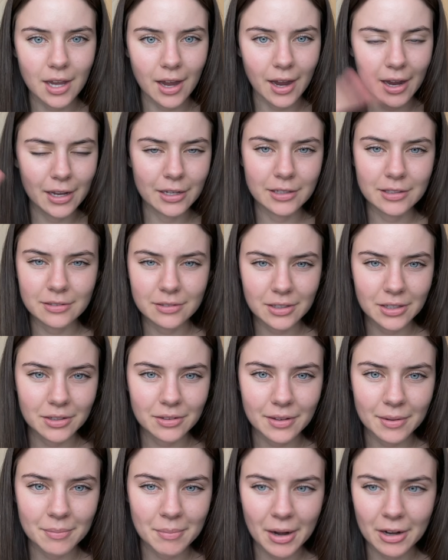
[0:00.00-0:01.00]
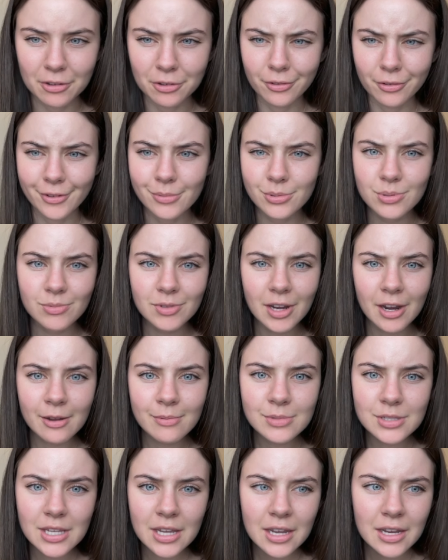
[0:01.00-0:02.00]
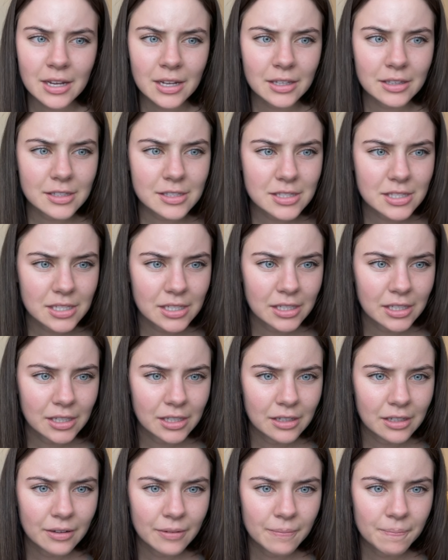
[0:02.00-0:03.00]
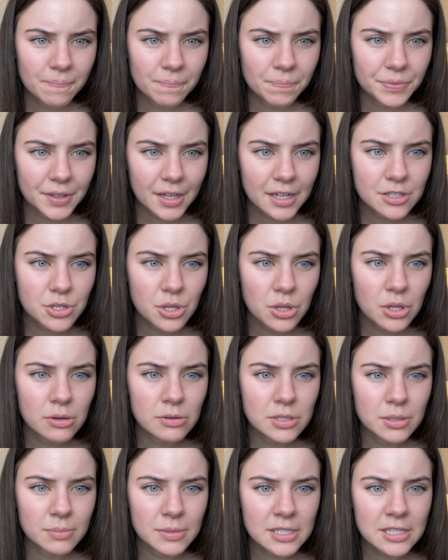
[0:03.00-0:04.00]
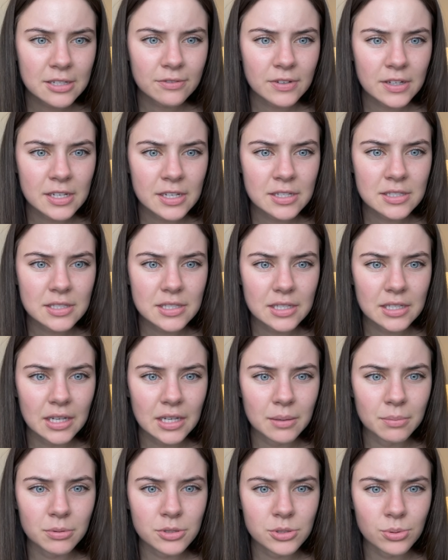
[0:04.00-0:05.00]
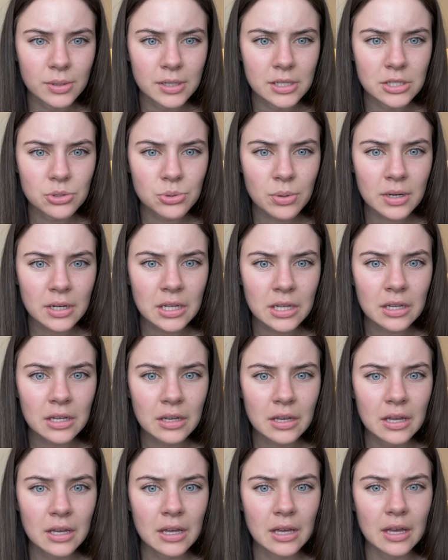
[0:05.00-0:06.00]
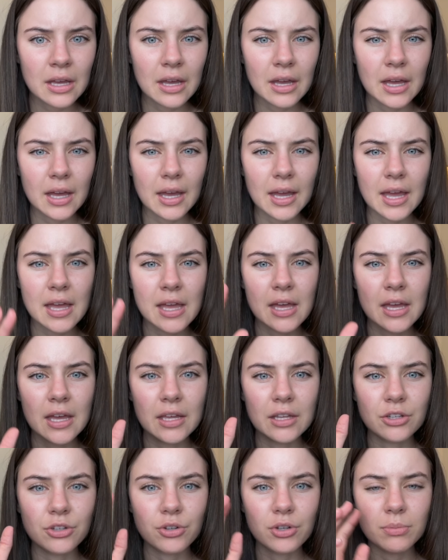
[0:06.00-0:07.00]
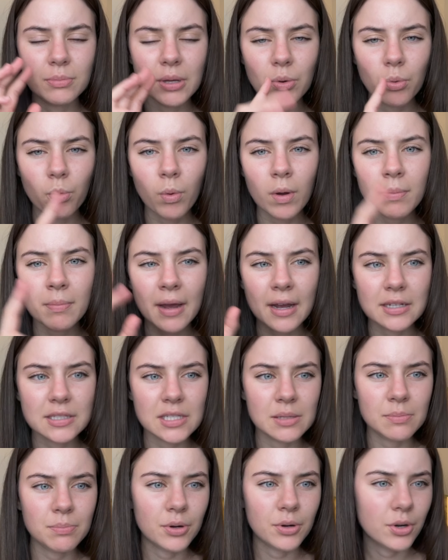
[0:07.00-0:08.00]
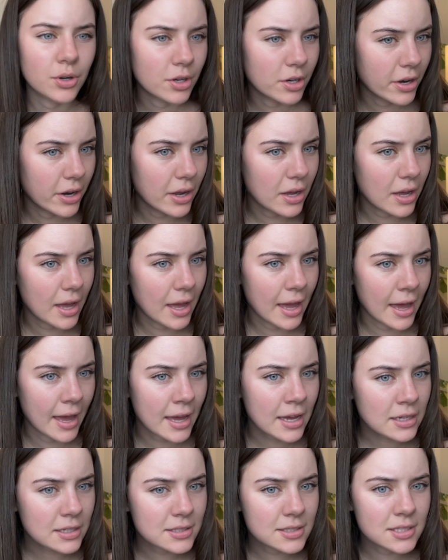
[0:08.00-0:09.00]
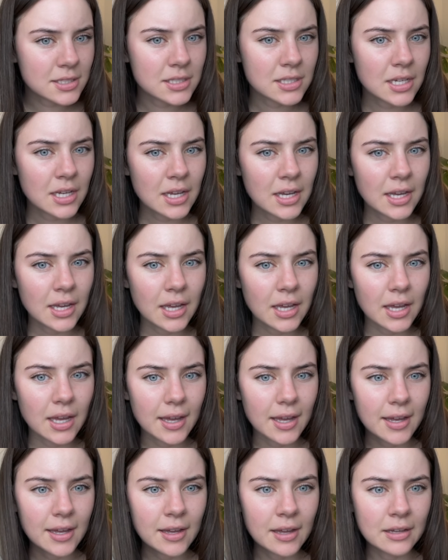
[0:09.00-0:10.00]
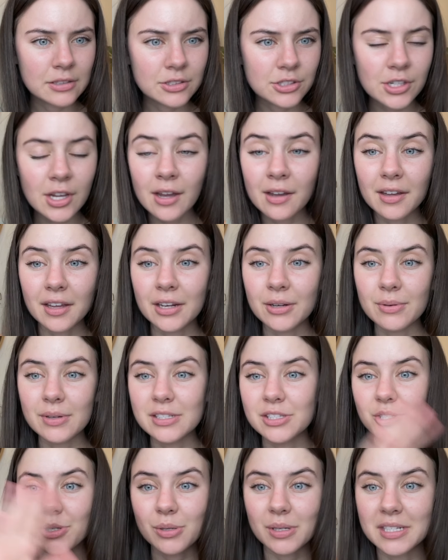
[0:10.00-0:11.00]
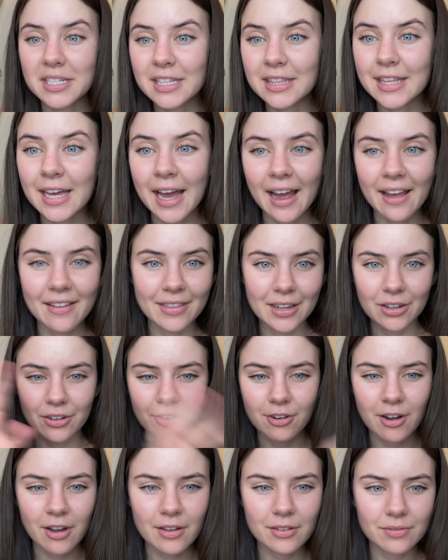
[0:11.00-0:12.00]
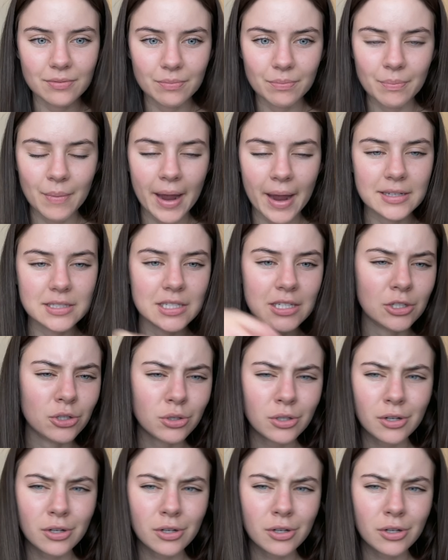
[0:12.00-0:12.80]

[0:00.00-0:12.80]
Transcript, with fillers: I am out of the loop sometimes. Let's see. Yeah, so there was a minting phase in April 2020, and you could mint one maxi per hex. And so, yeah, anyway, so did that and then got maxi. You could